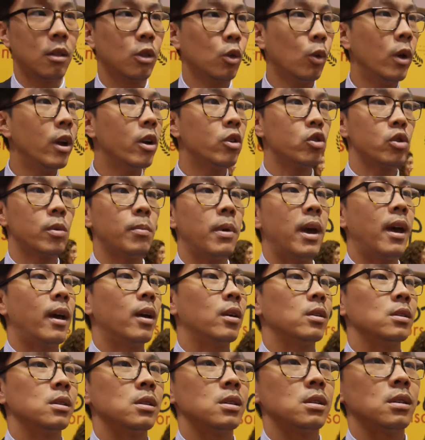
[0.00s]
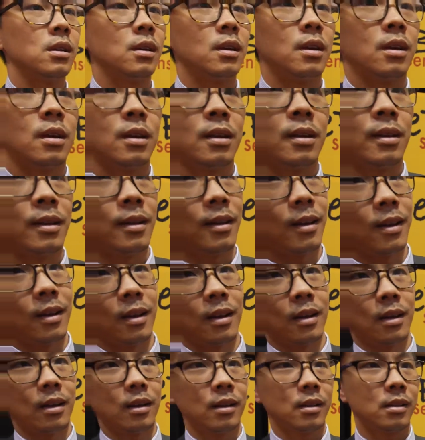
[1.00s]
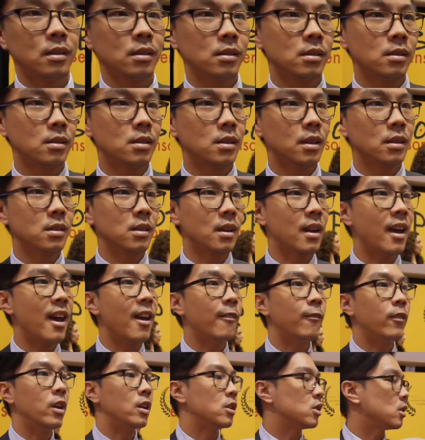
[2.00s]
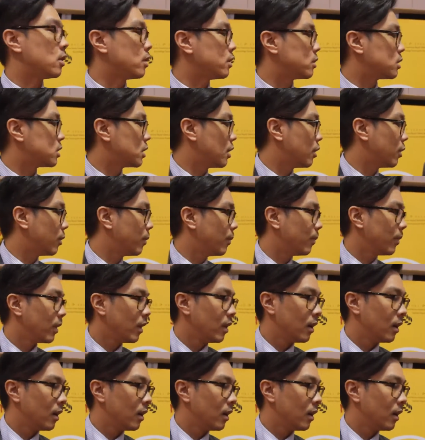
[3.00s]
300 pounds and 6.5 feet tall. So